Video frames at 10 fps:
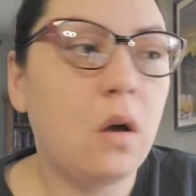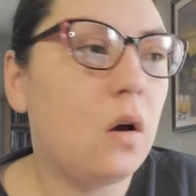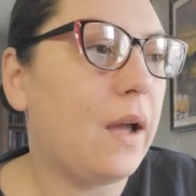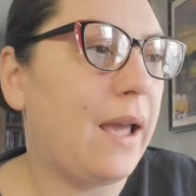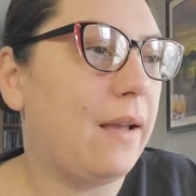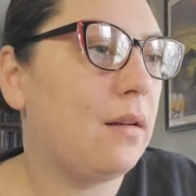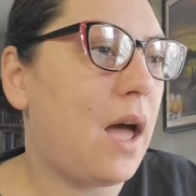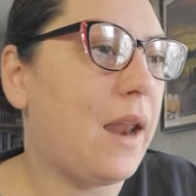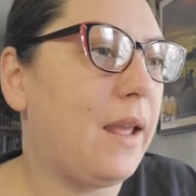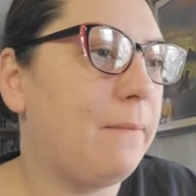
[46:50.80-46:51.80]
Okay,
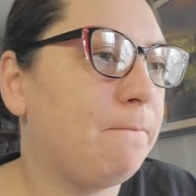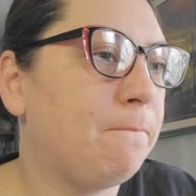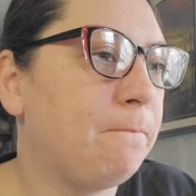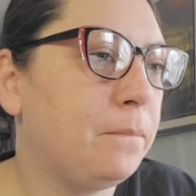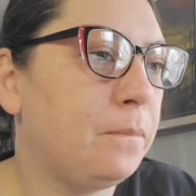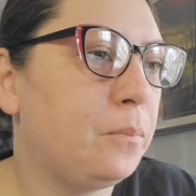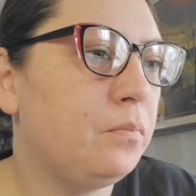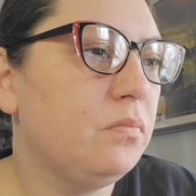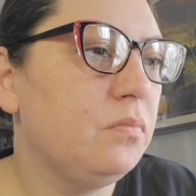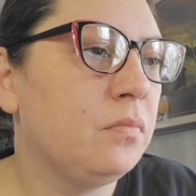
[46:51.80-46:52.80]
got it
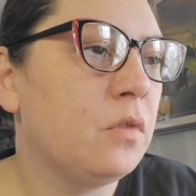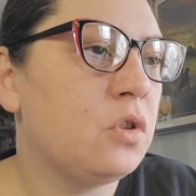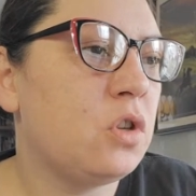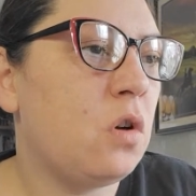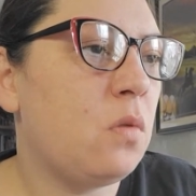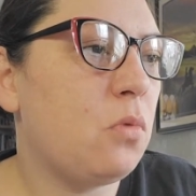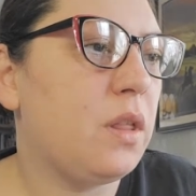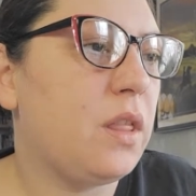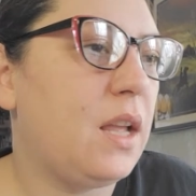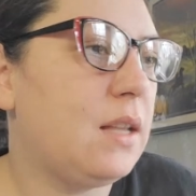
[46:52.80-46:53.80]
show
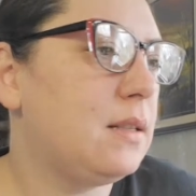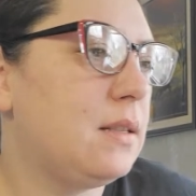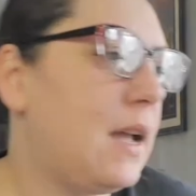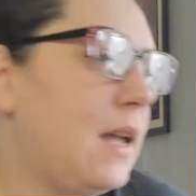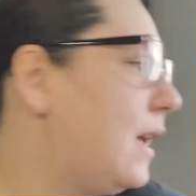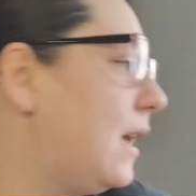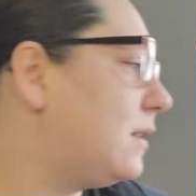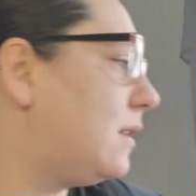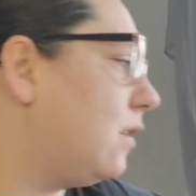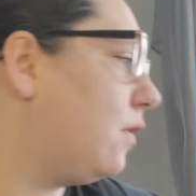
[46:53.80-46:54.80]
more things inside
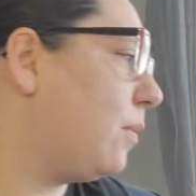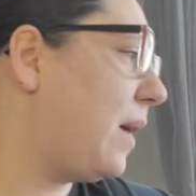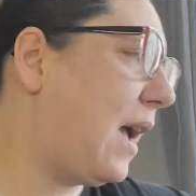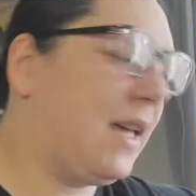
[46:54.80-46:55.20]
that silver bag.